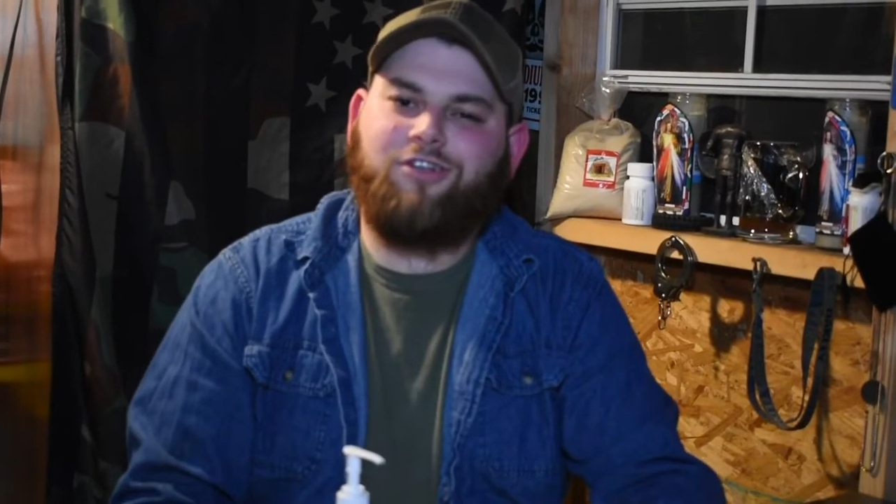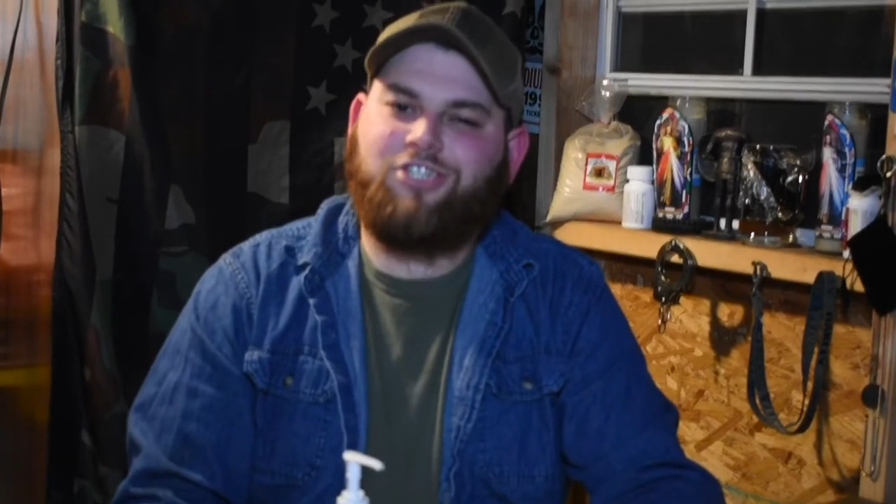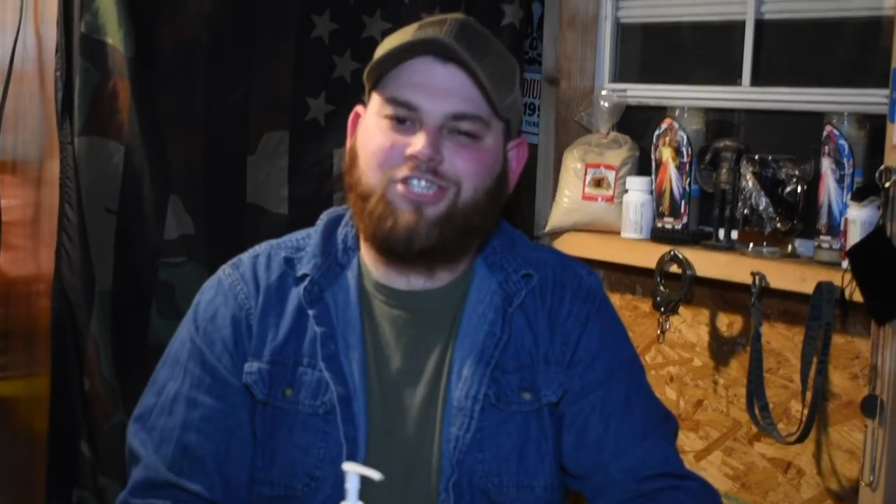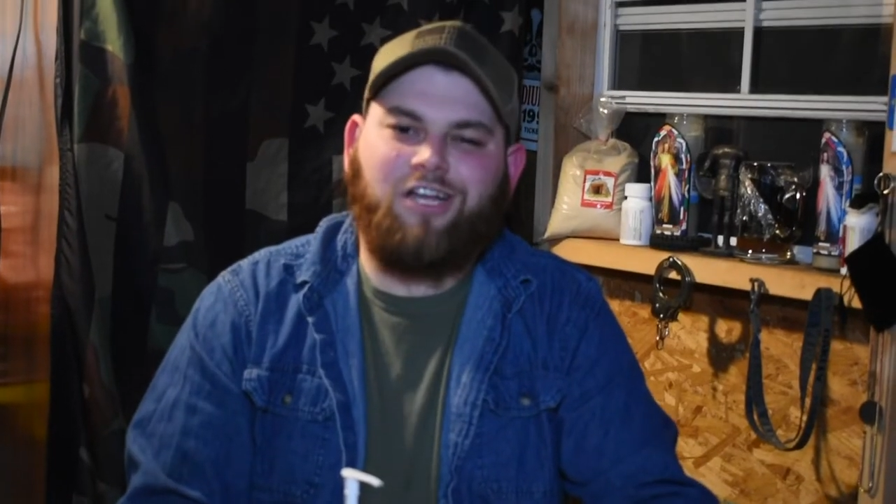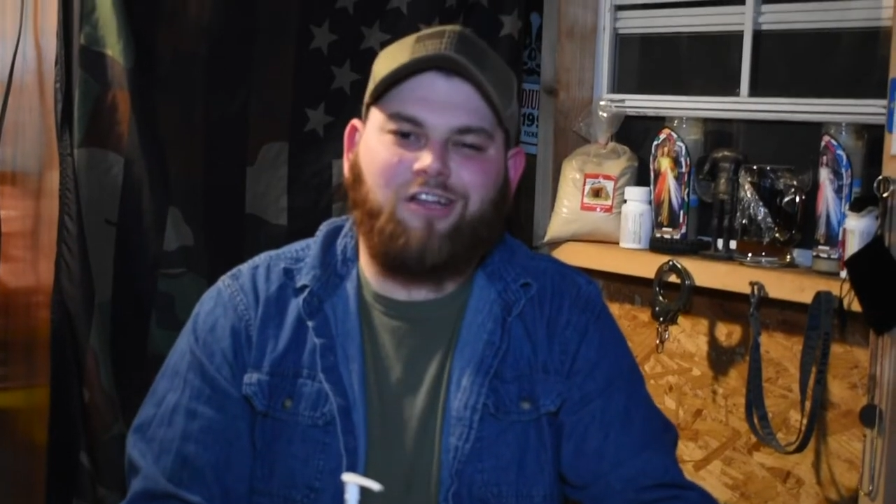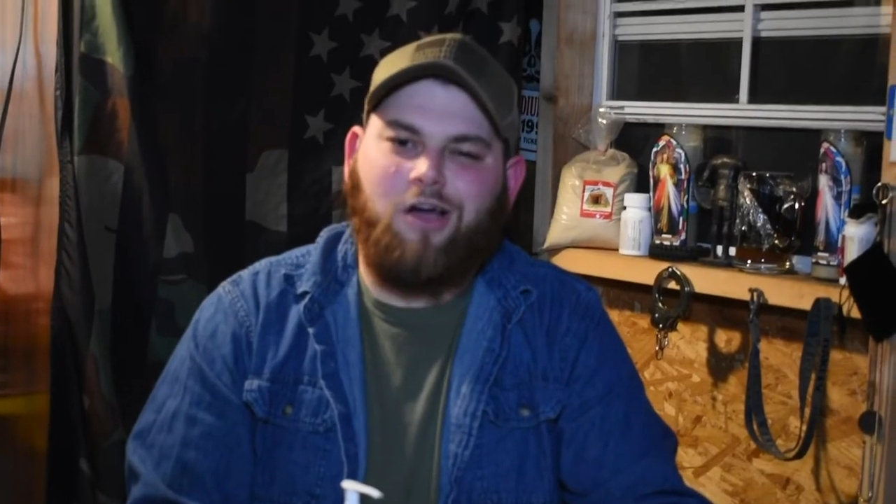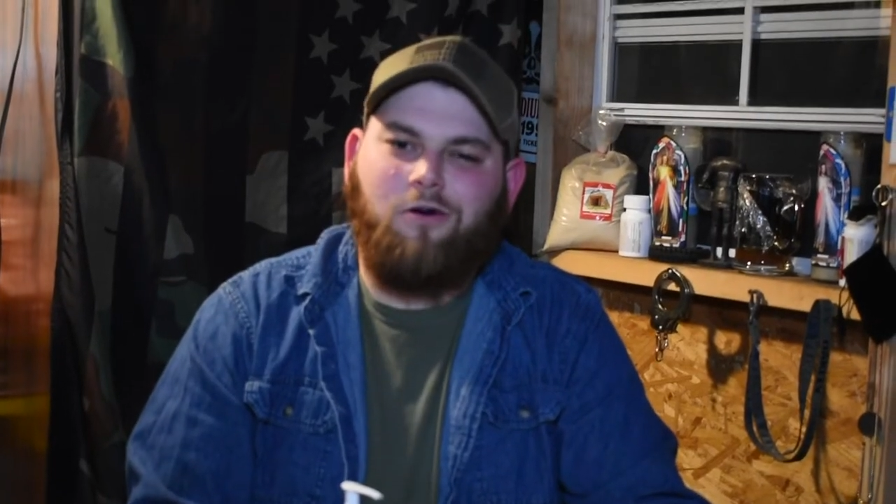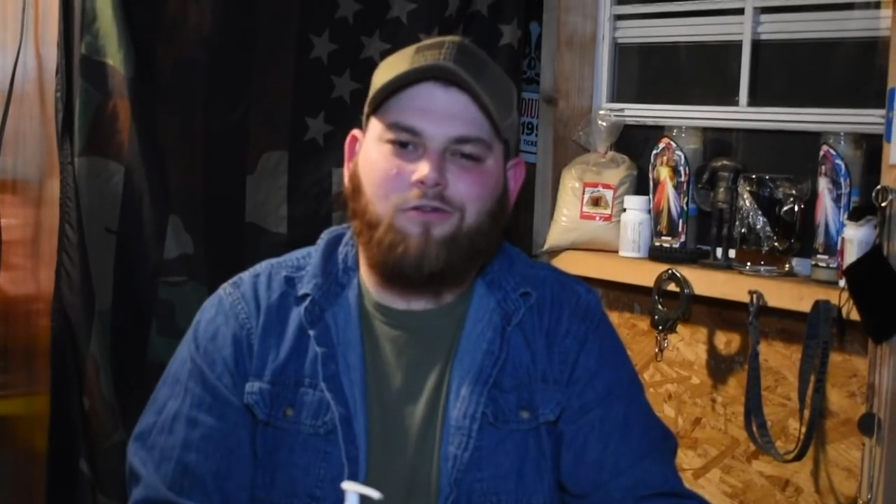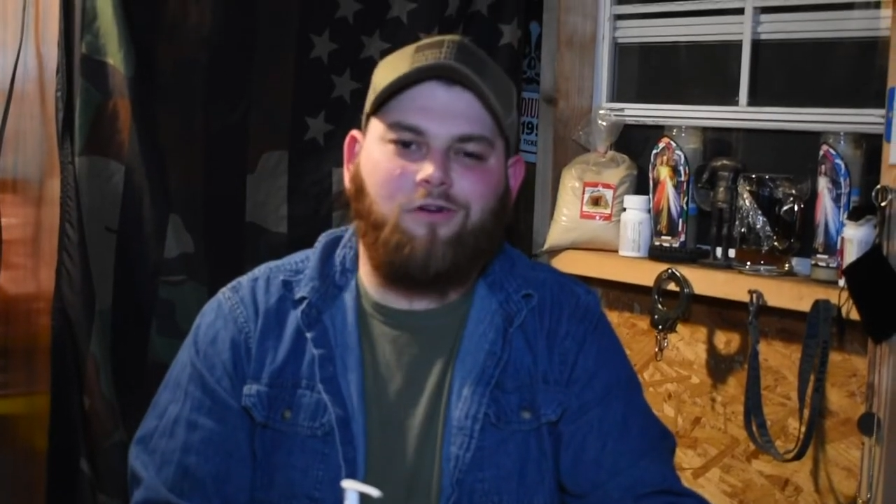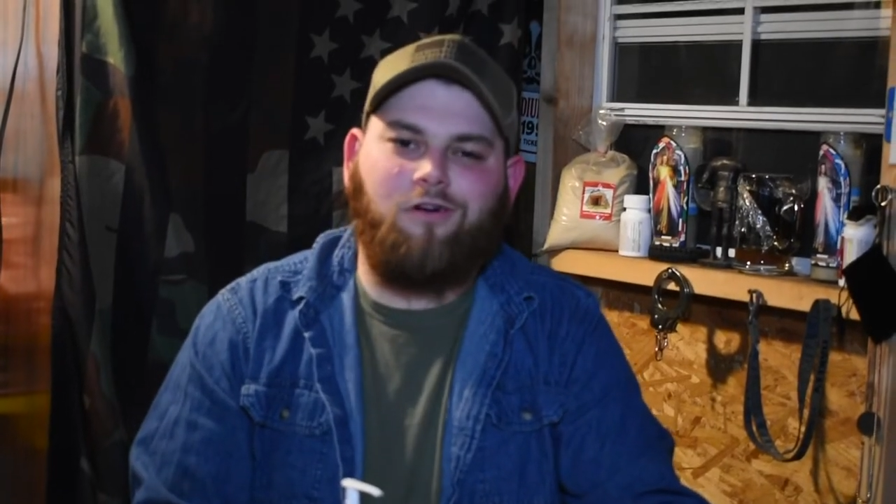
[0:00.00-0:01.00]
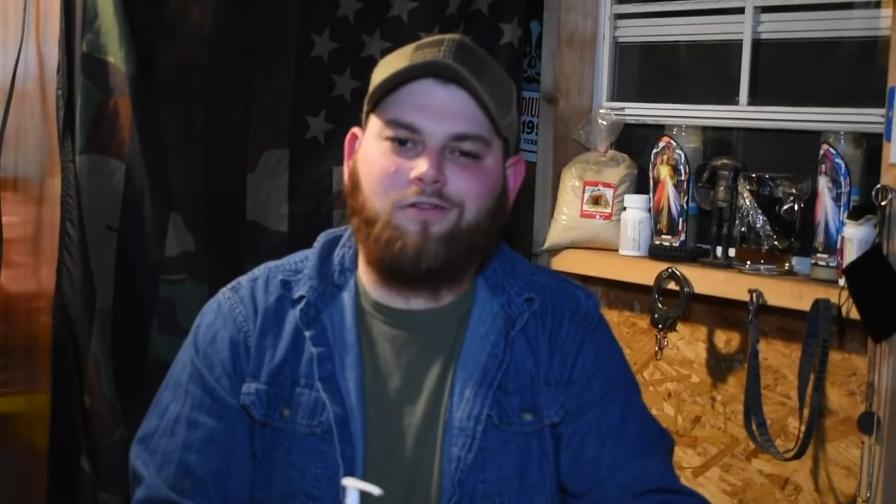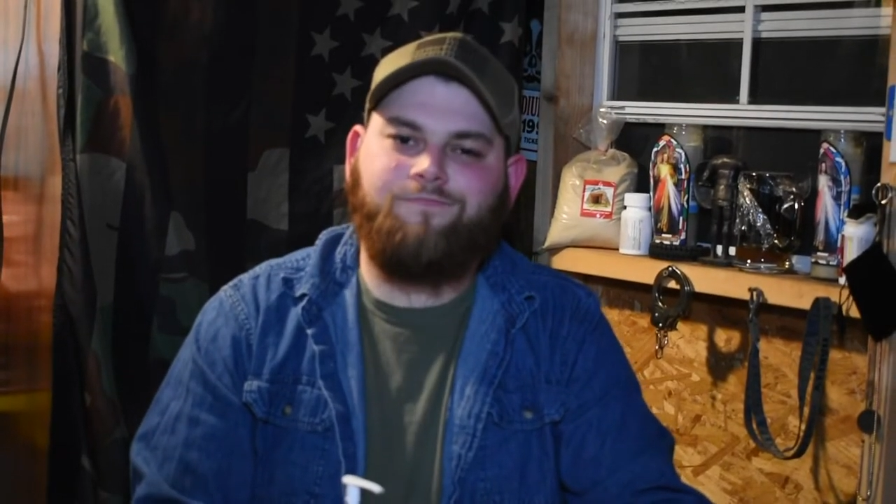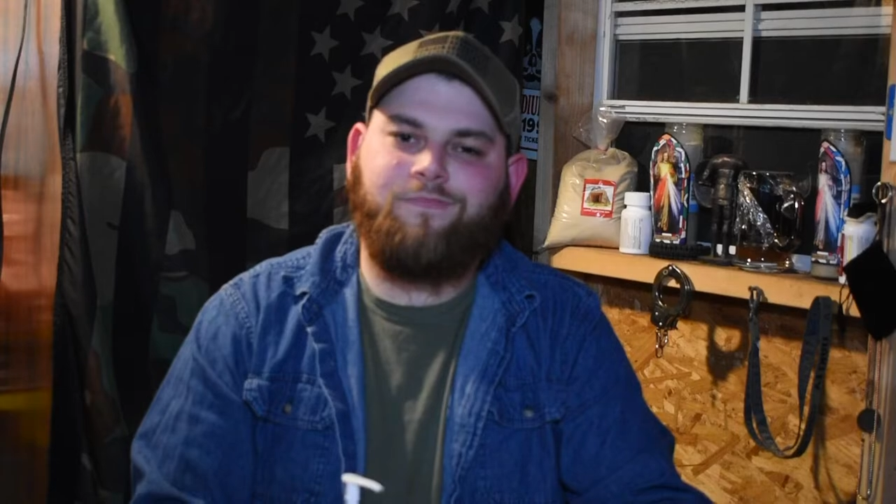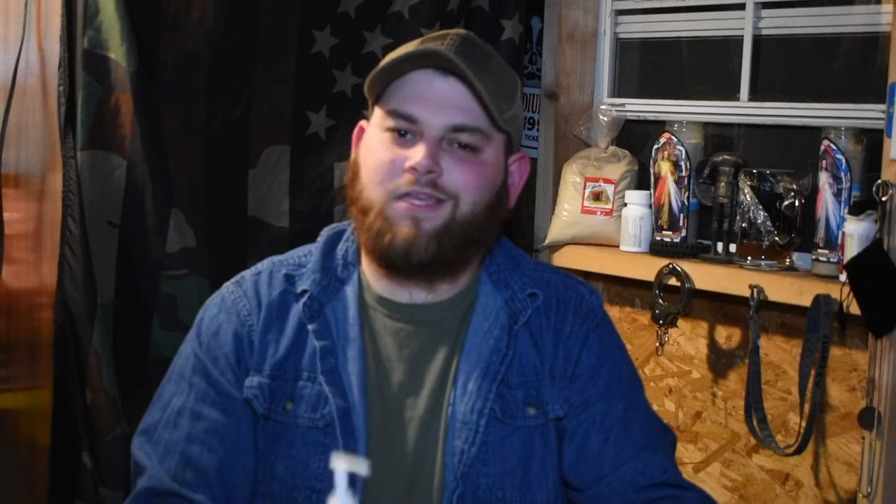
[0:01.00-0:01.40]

shit going on,